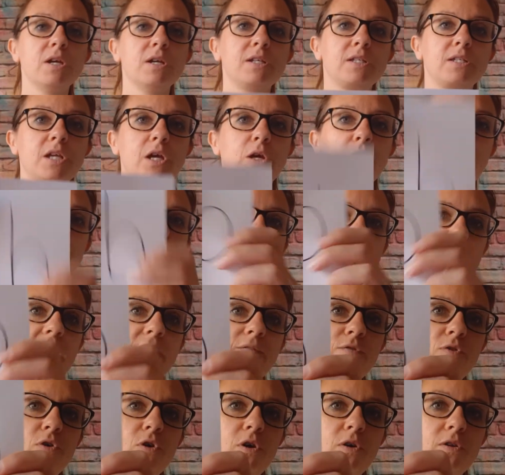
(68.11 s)
So we
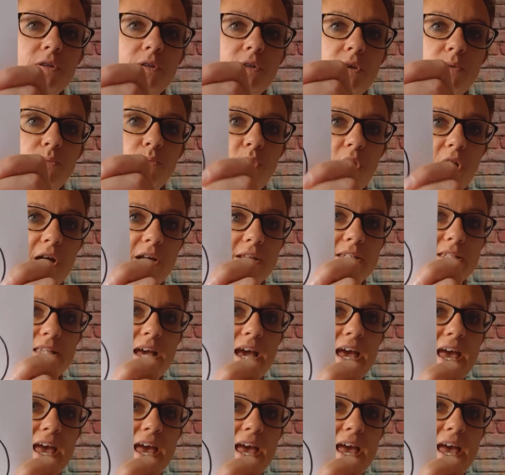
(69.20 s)
have got words that